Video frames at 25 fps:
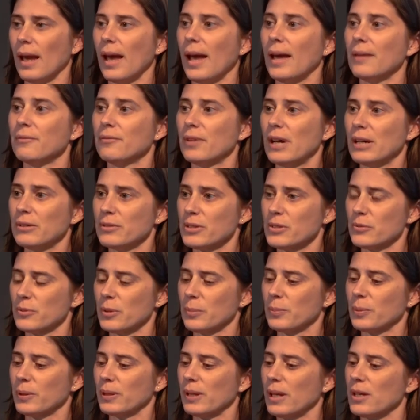And virus
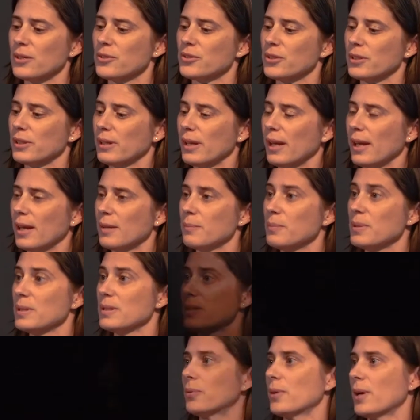replication can be
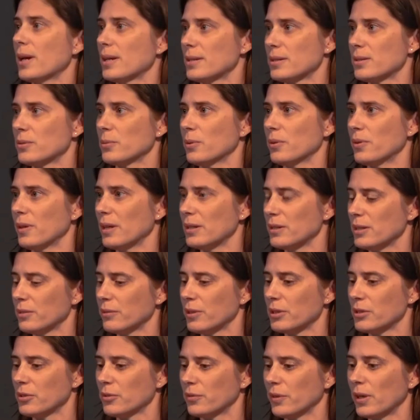suppressed with
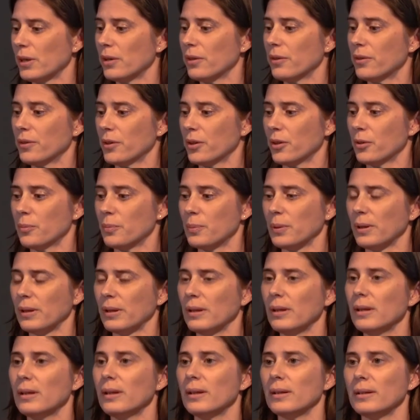antiretroviral therapy,
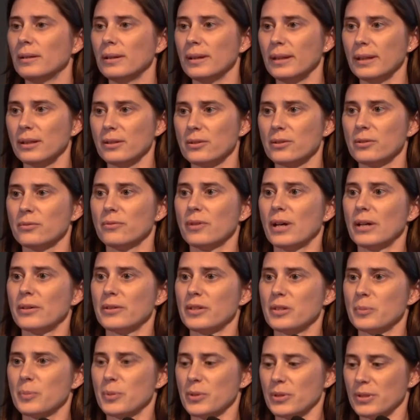leading to
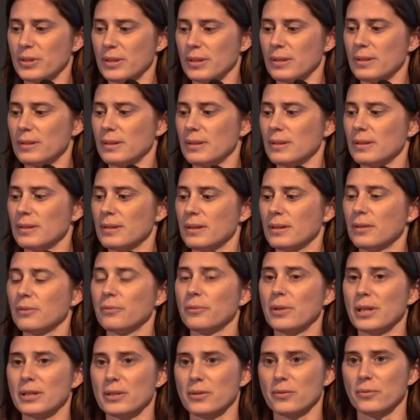virus persistence in
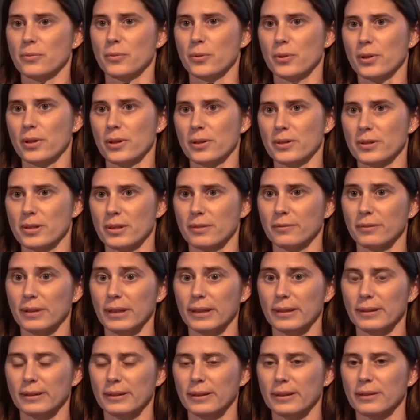reservoirs of
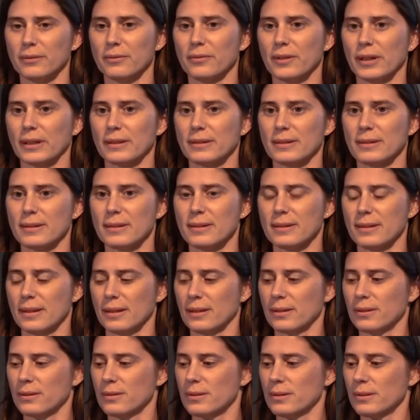latently infected
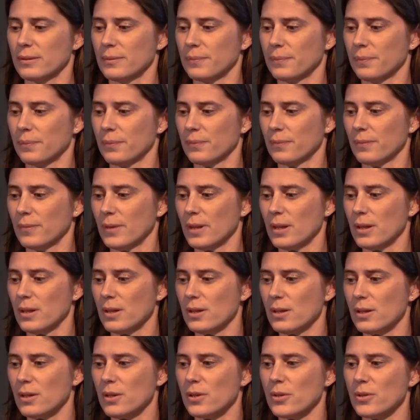cells.
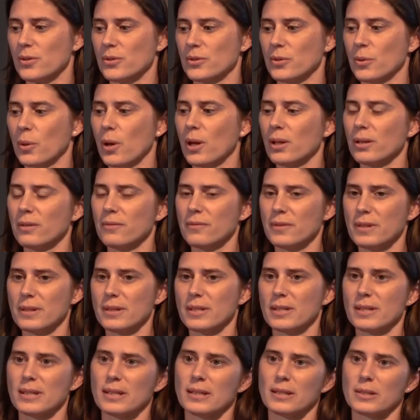So all of
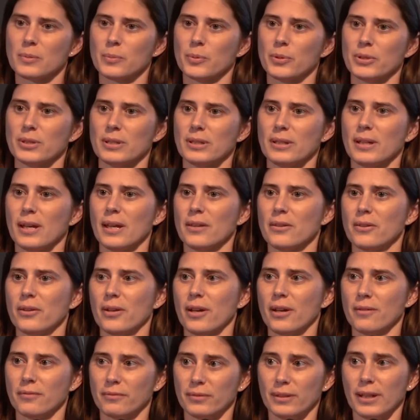these things put together
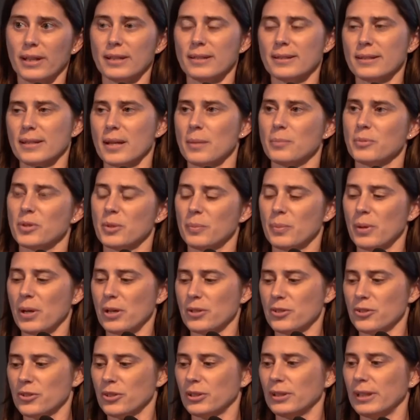have led some to
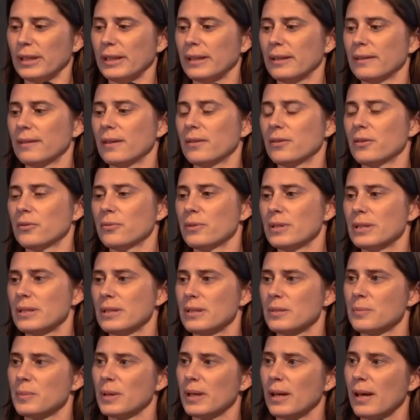postulate that the
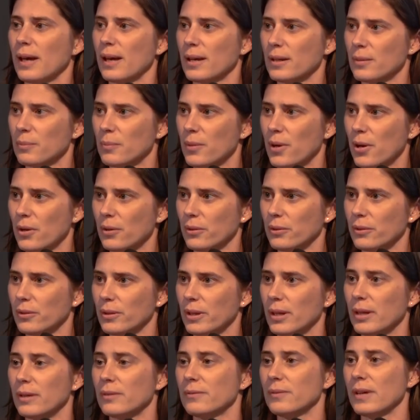rhesus macaque model
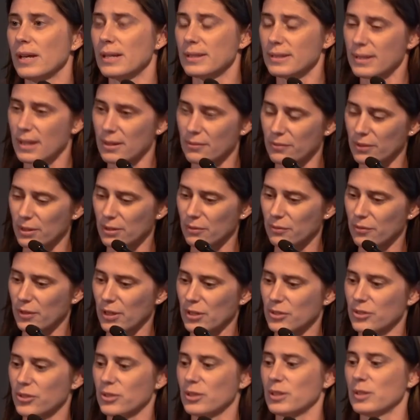of S I V
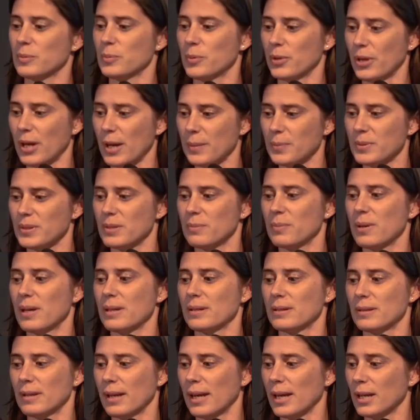infection is perhaps the
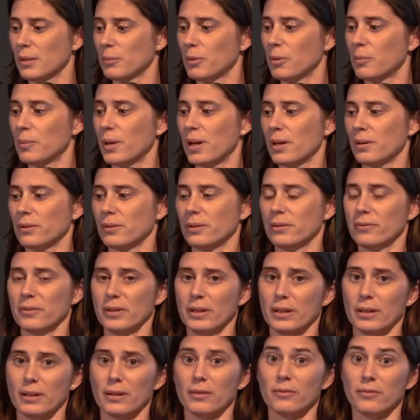best animal model
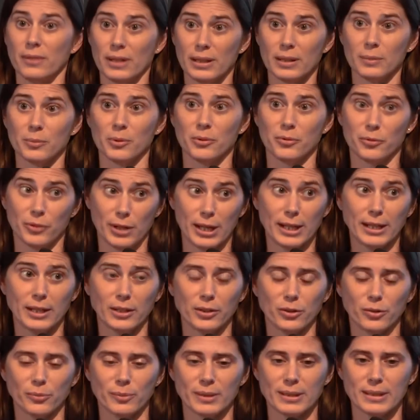avail available for any
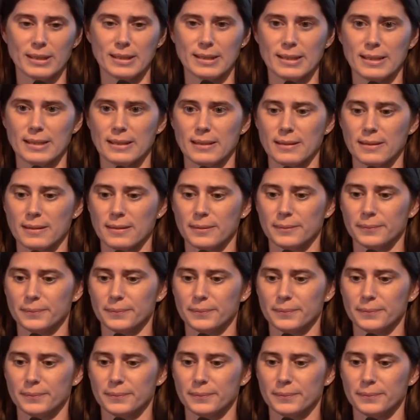human disease.